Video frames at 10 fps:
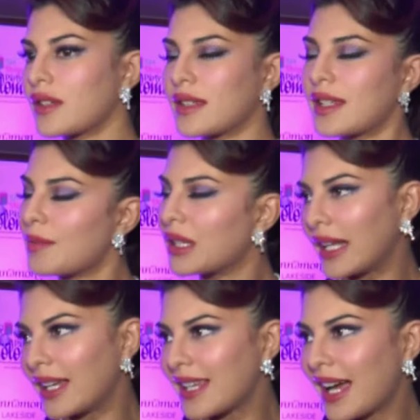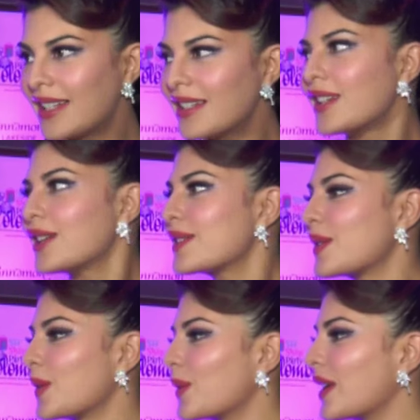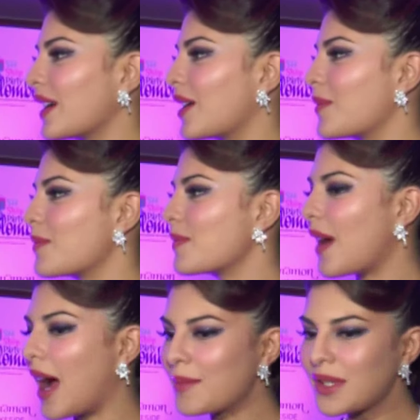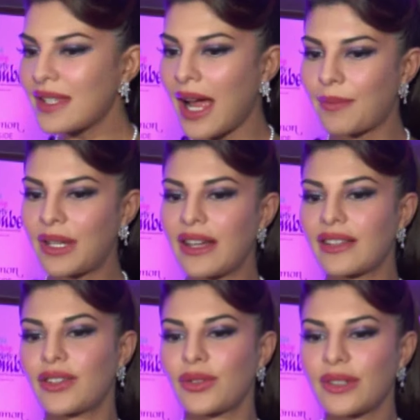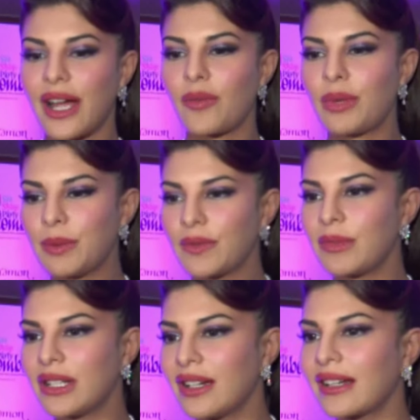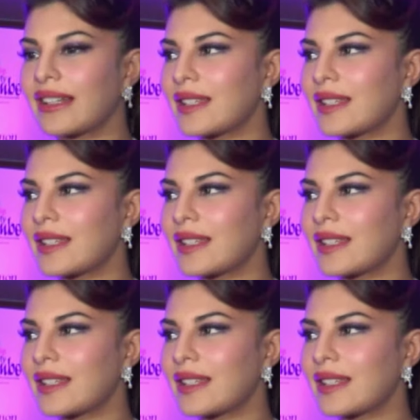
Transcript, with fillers: Cinnamon Lakeside. So I'm just happy that, you know, now people from India can